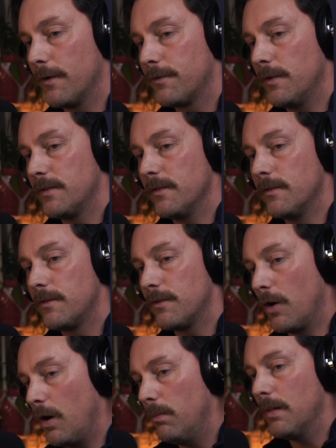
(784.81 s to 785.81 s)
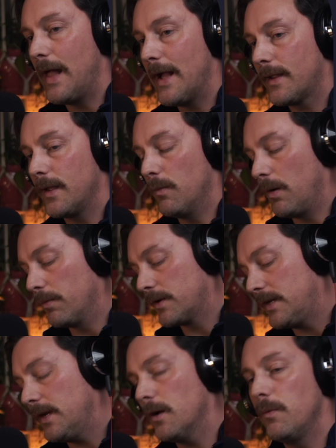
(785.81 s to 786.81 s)
So let's install Black, and while we're
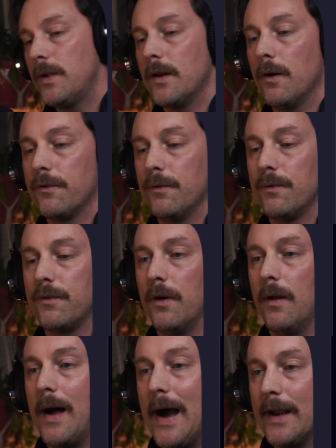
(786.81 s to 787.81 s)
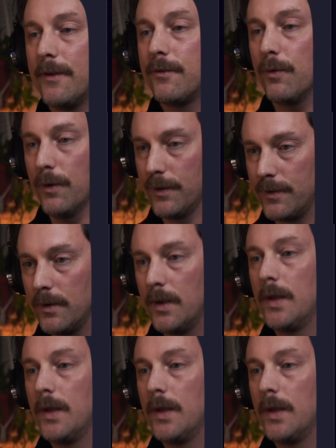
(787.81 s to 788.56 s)
here, we can also install isort,